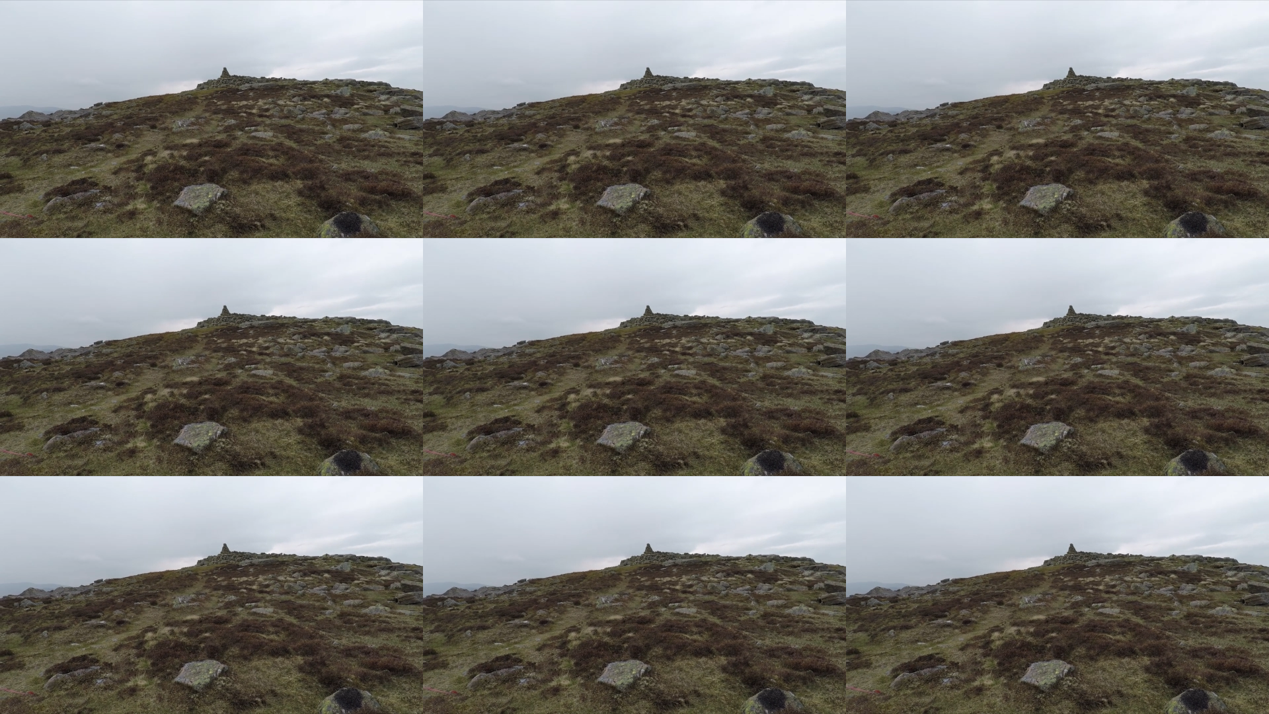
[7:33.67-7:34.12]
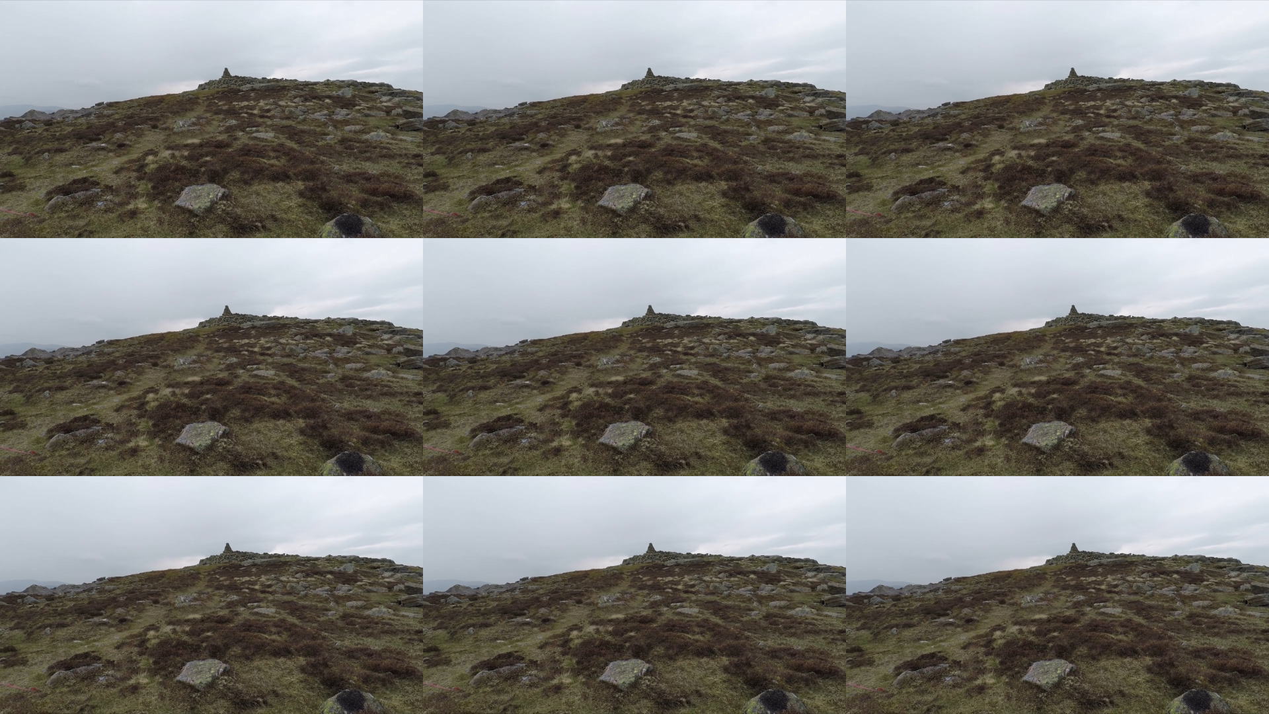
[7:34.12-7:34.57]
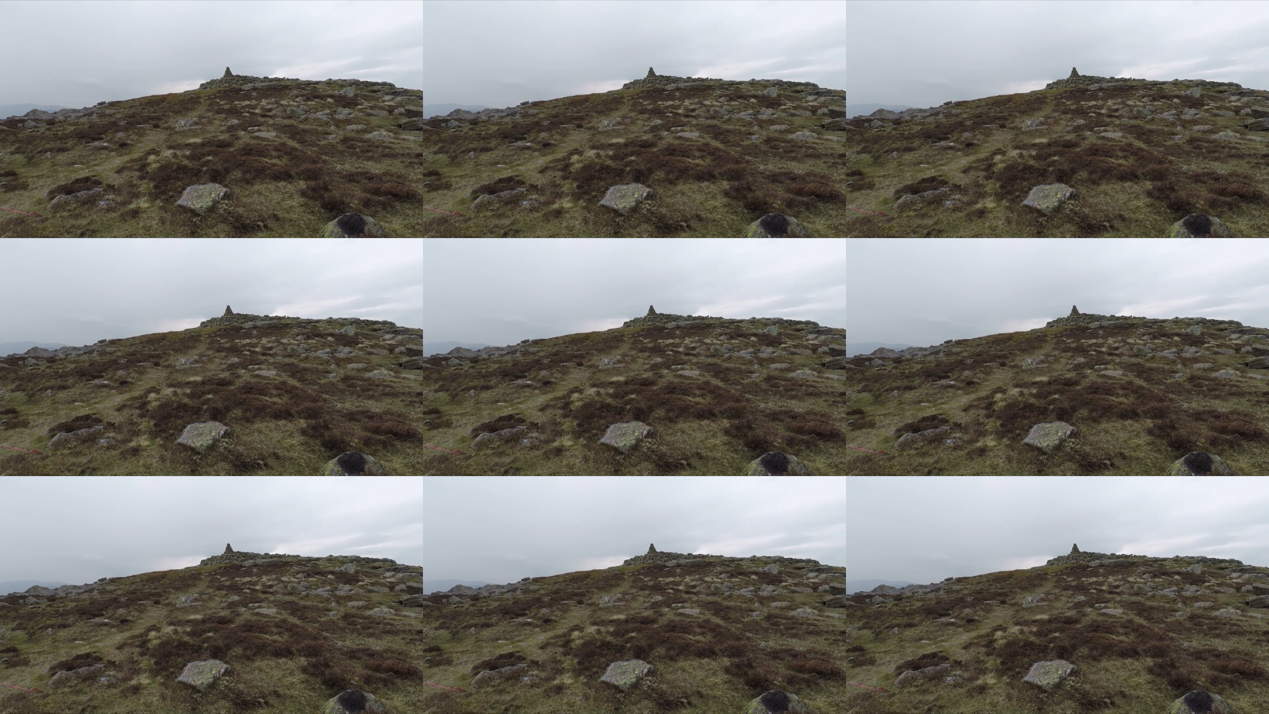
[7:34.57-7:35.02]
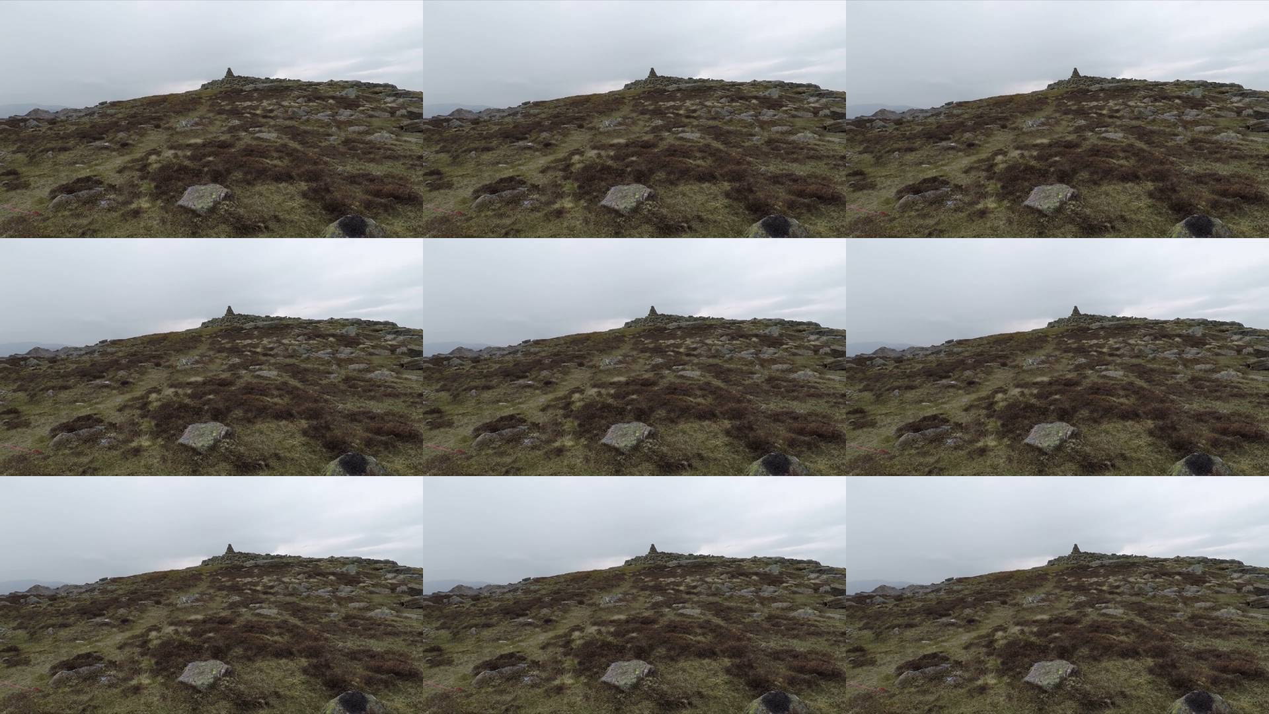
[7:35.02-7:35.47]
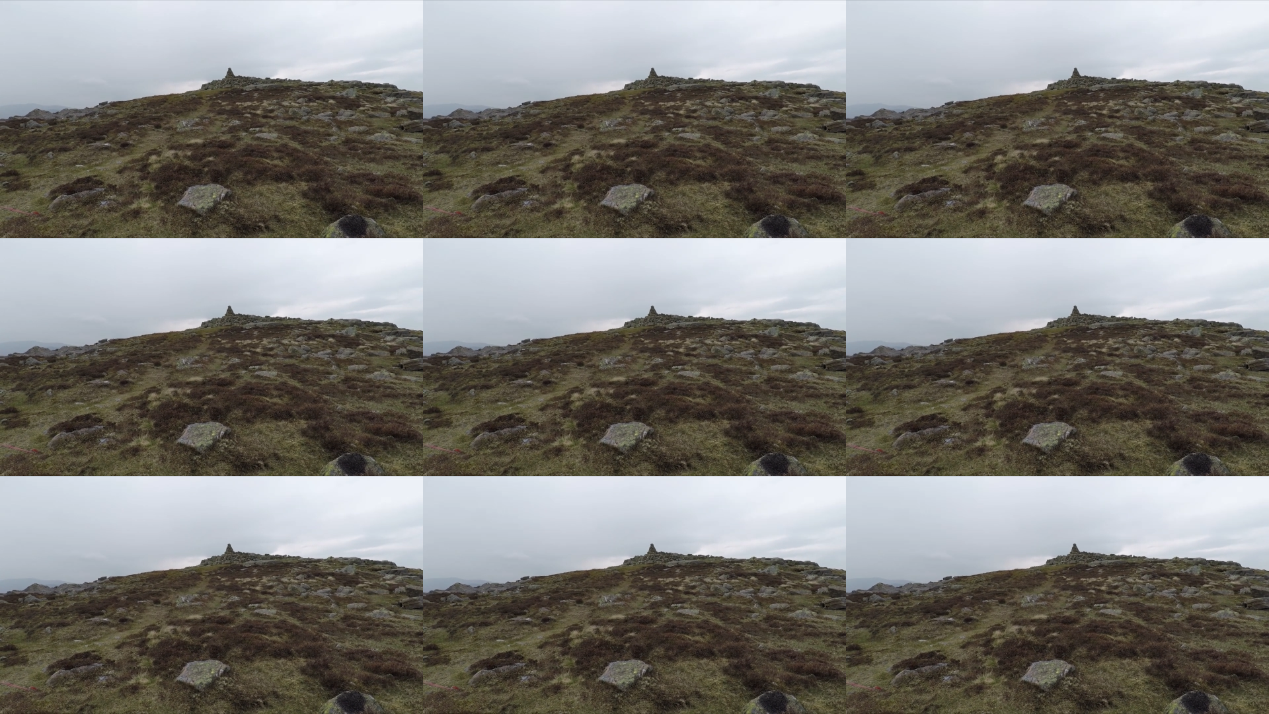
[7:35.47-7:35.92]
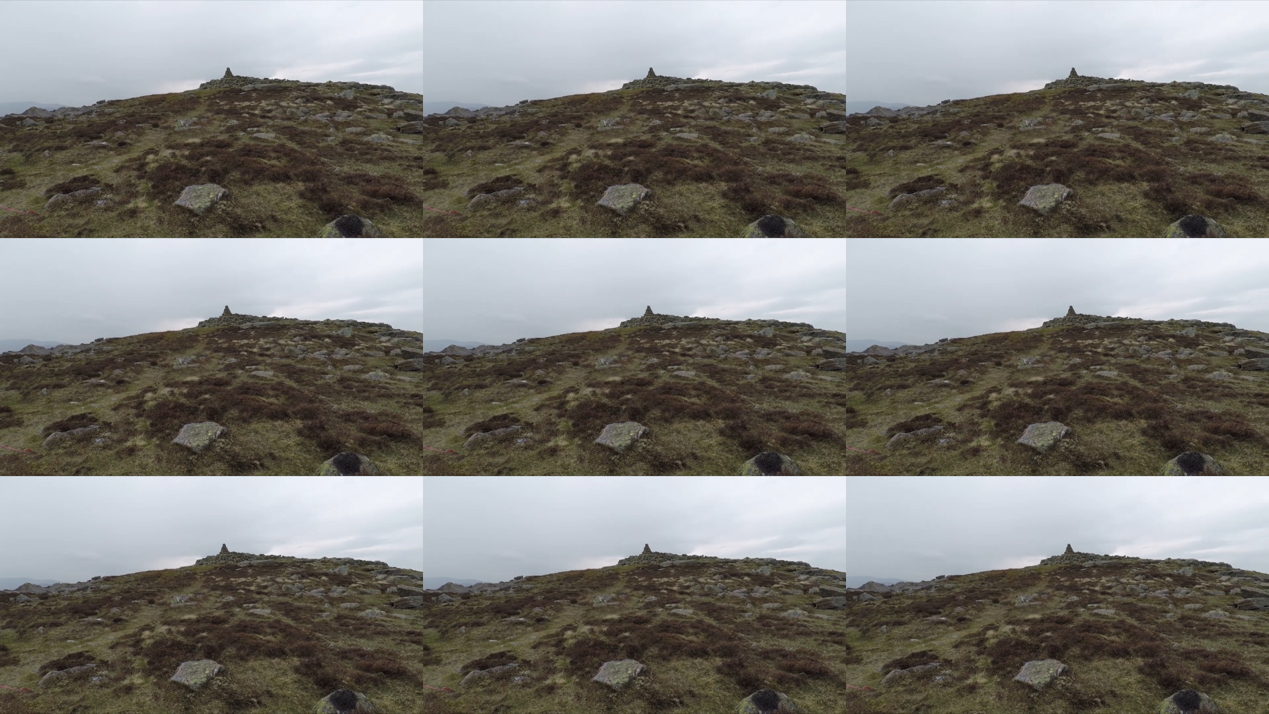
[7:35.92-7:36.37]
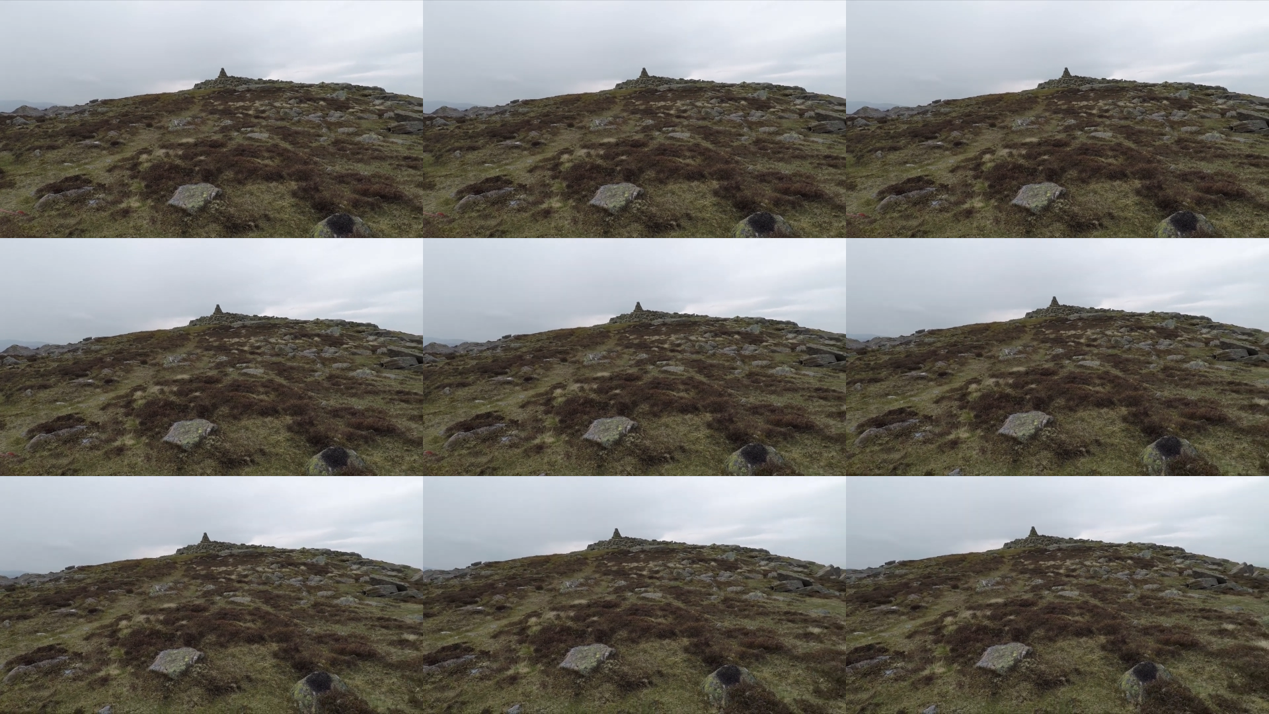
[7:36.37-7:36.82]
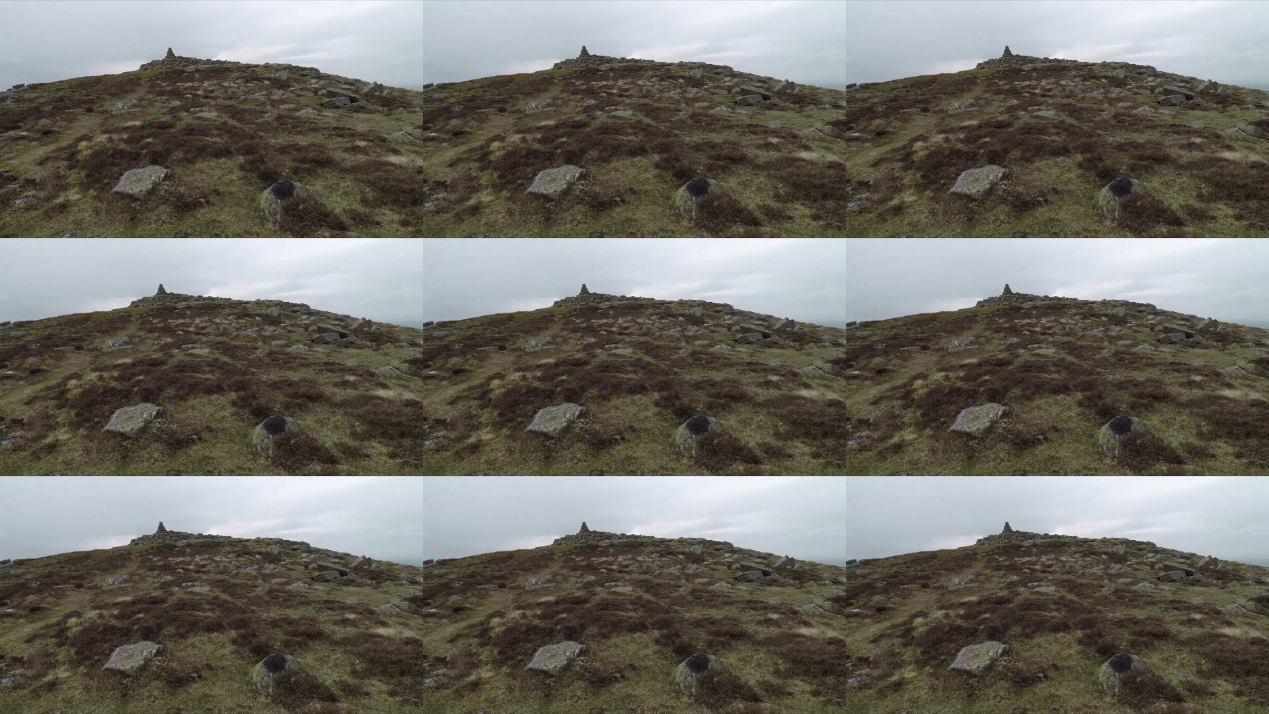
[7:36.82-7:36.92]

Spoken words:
No face is visible, so there are no lips to read.